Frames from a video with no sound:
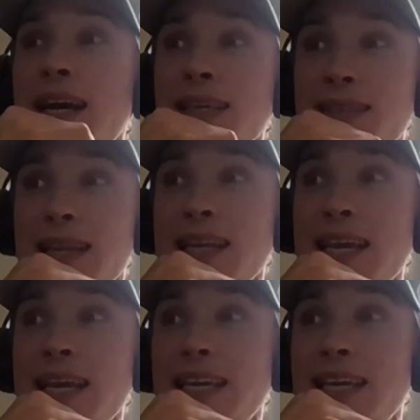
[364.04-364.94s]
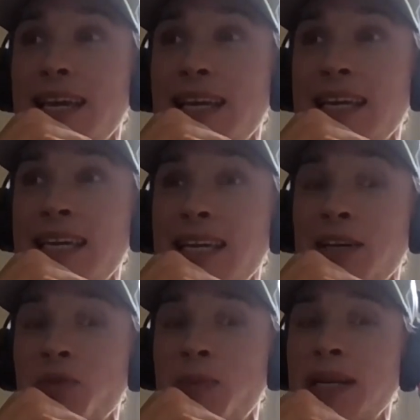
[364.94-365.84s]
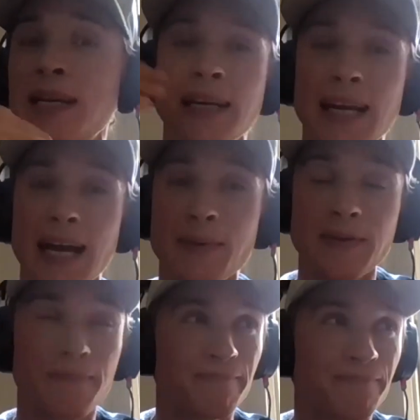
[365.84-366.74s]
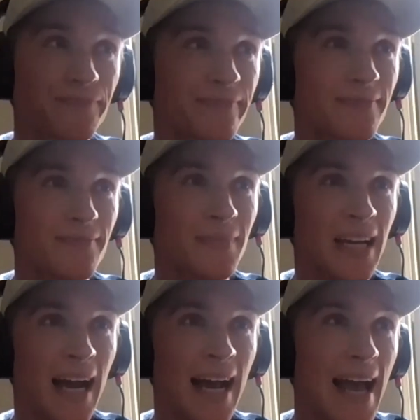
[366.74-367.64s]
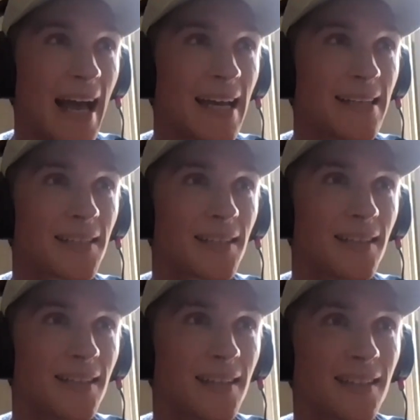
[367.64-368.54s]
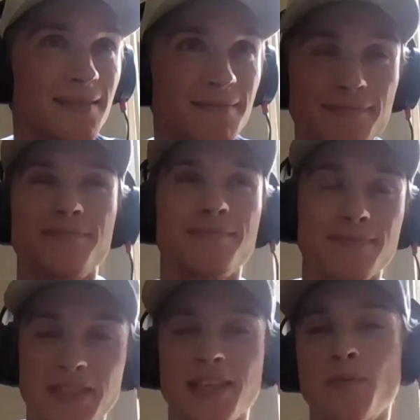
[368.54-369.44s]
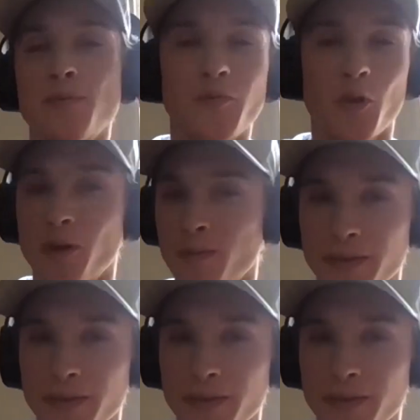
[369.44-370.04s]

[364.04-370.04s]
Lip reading: athletic 88 kilos, but I mean, I had some form